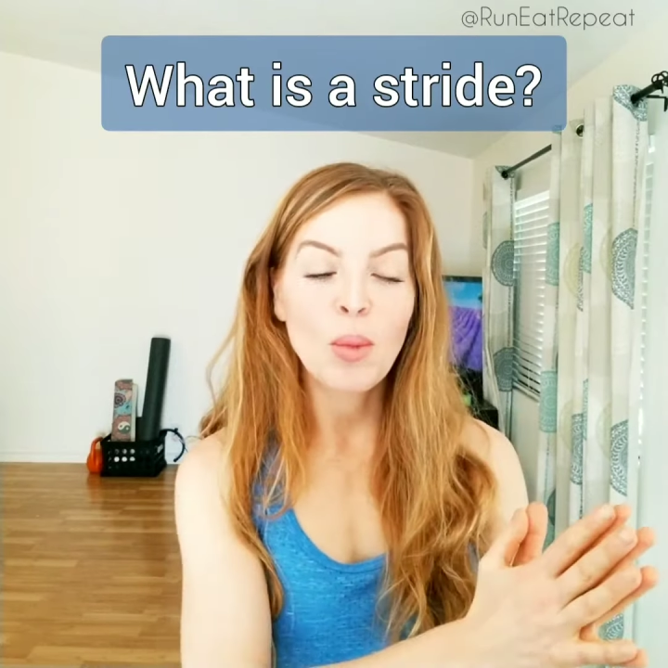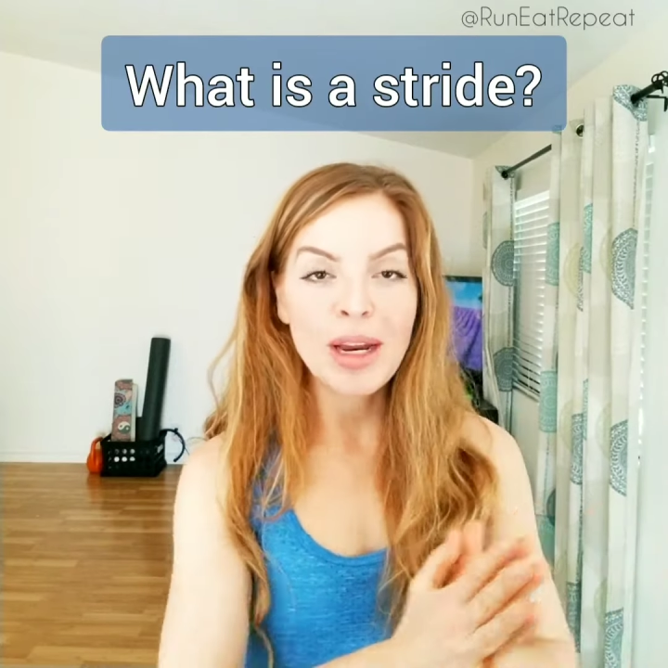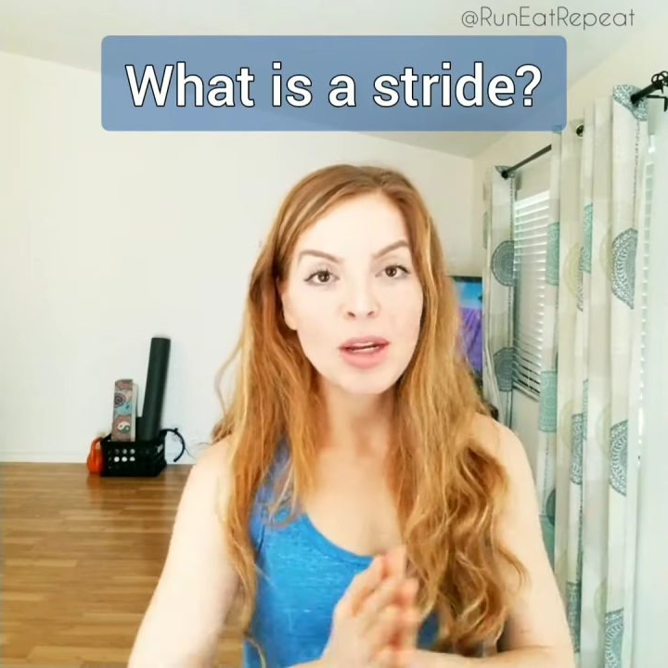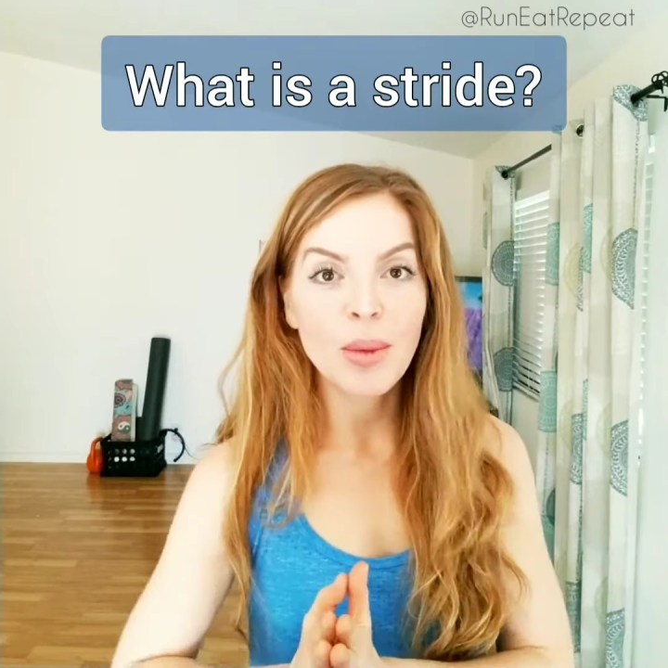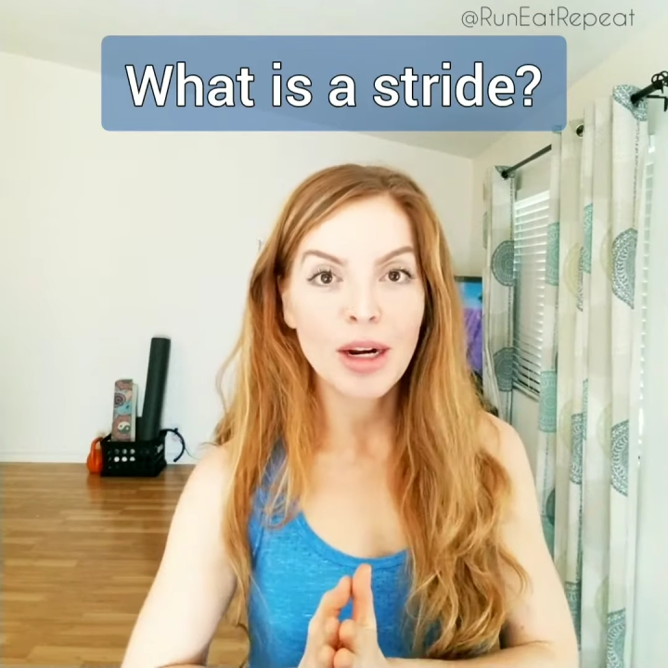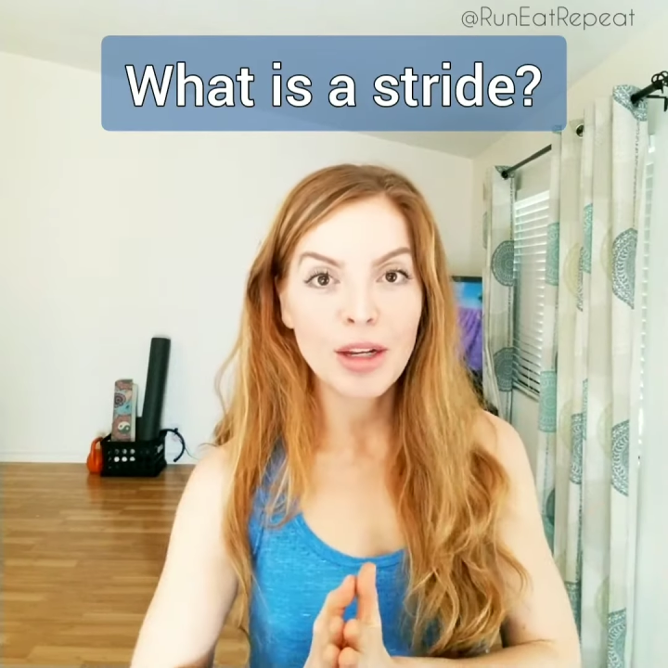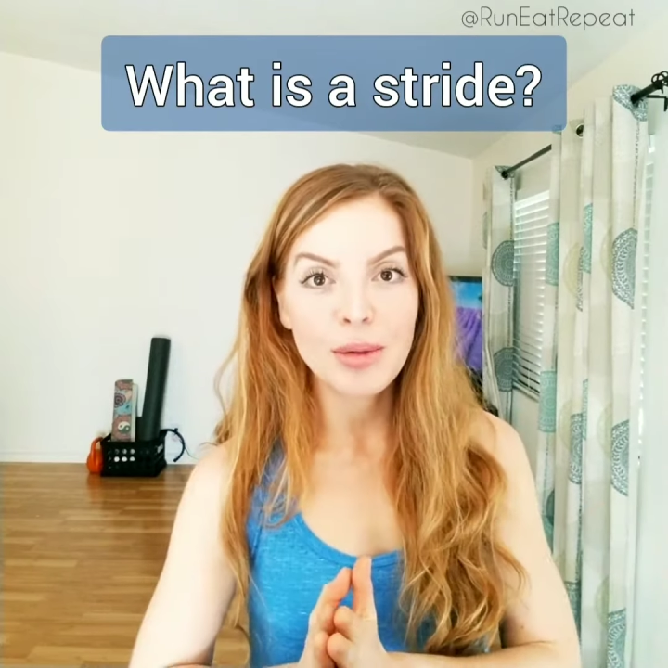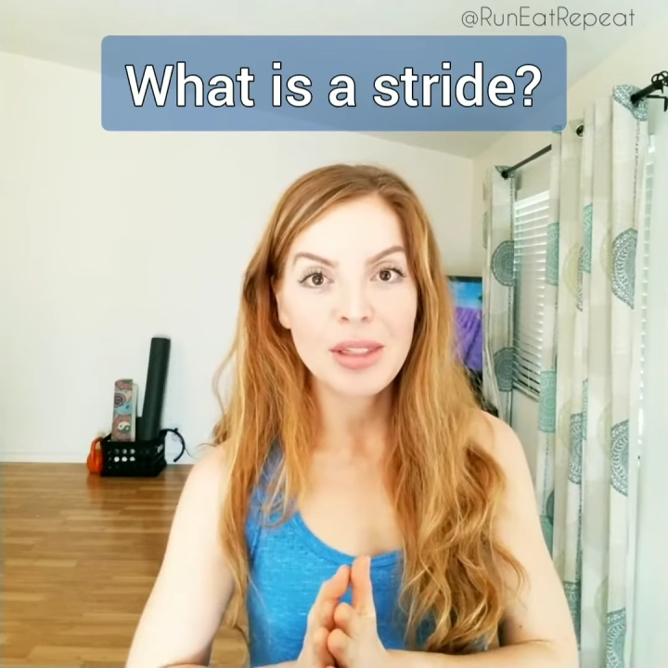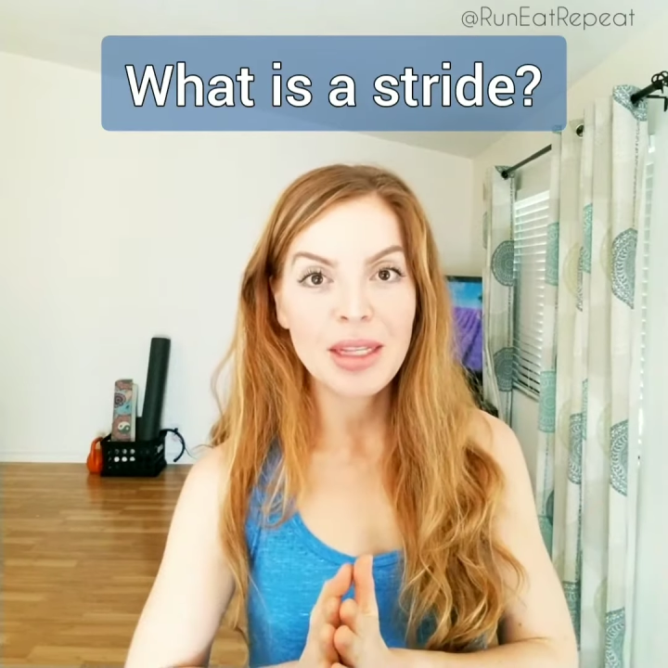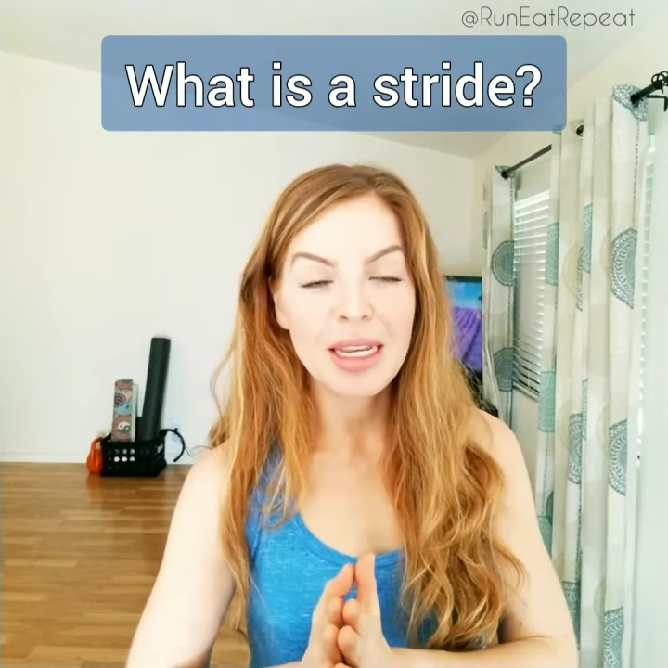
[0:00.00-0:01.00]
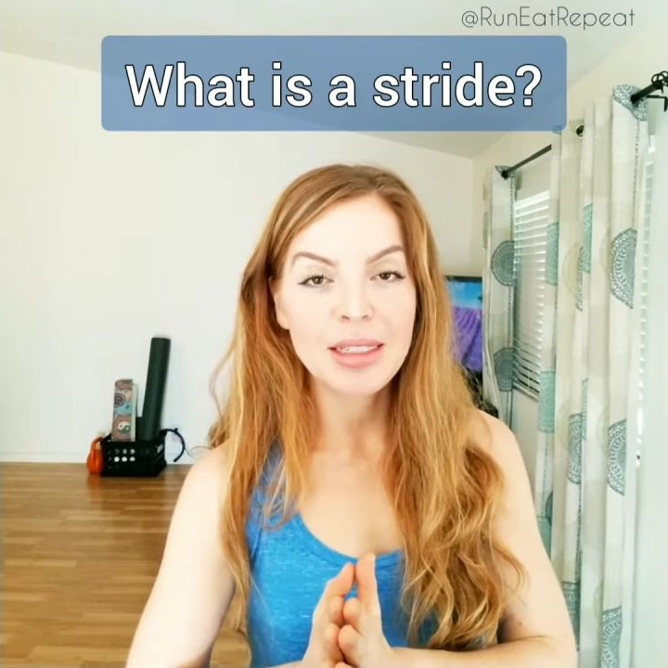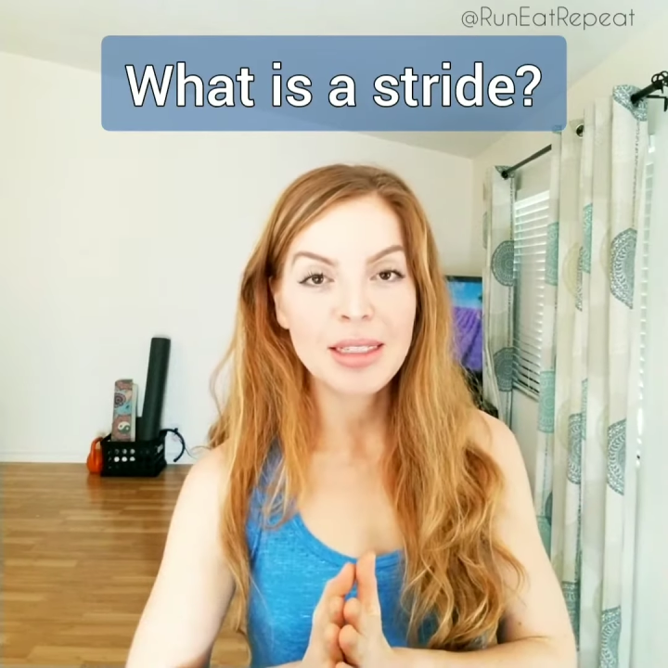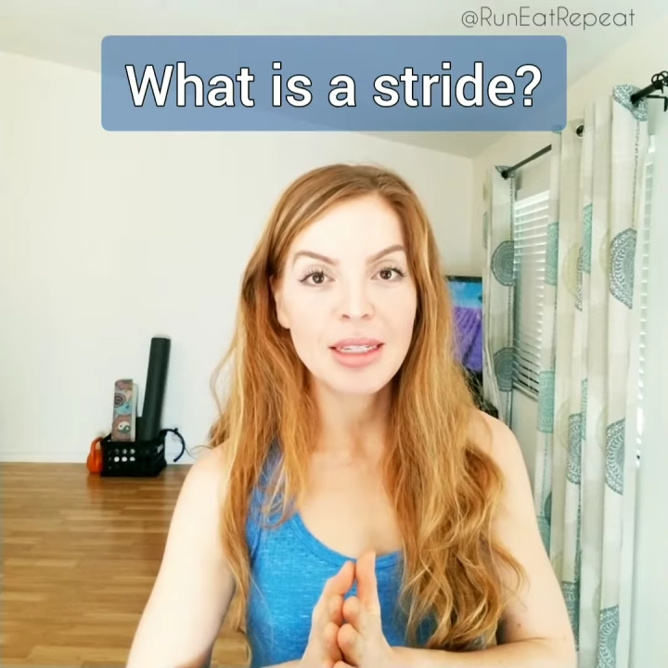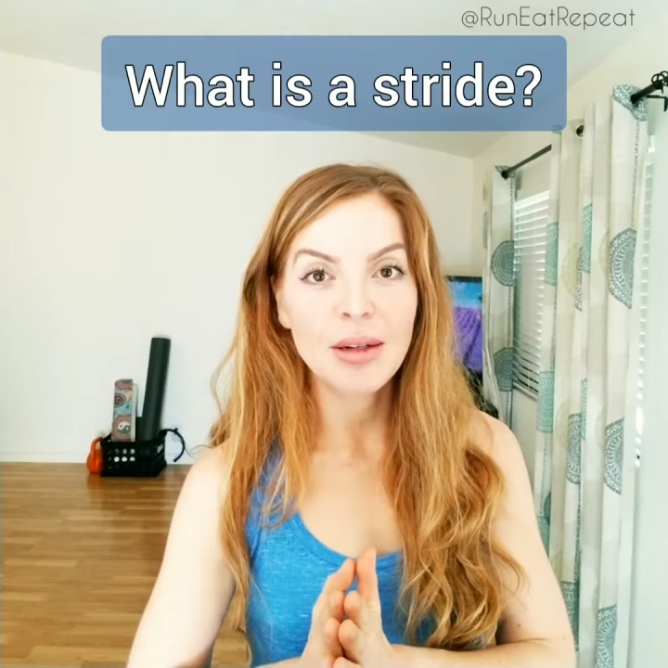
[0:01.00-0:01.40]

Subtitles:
when you are using this